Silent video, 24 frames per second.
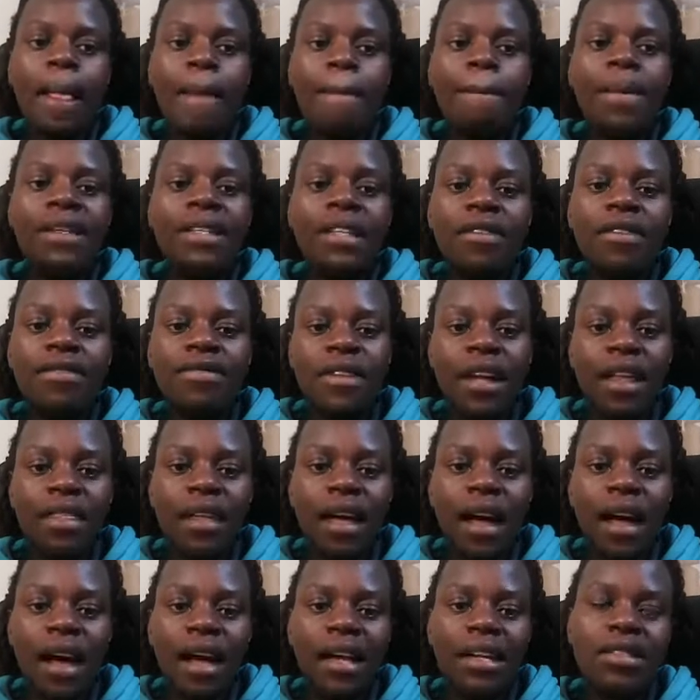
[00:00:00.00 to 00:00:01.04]
But after
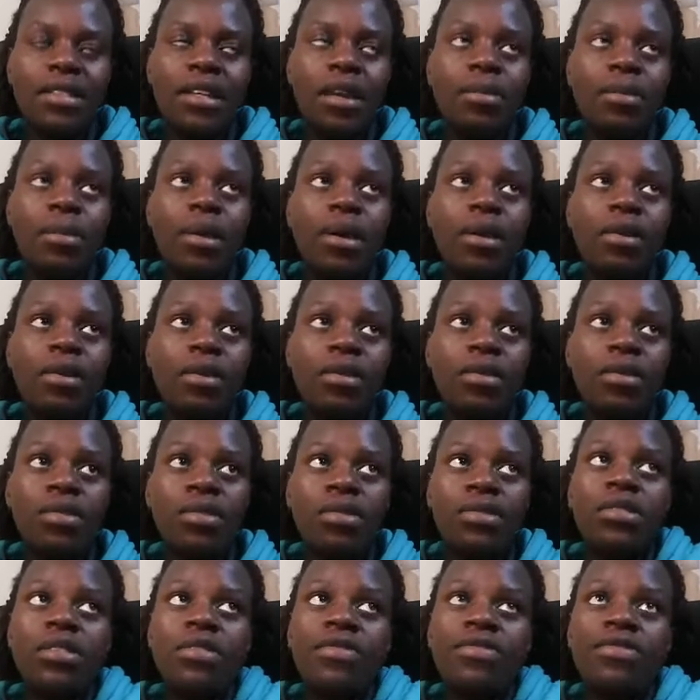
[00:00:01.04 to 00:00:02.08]
that, they will
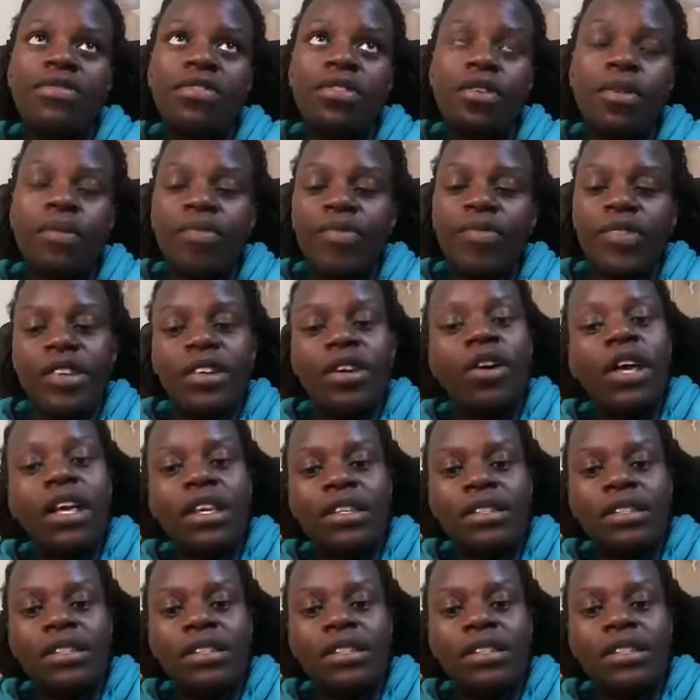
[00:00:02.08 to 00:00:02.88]
close for okay.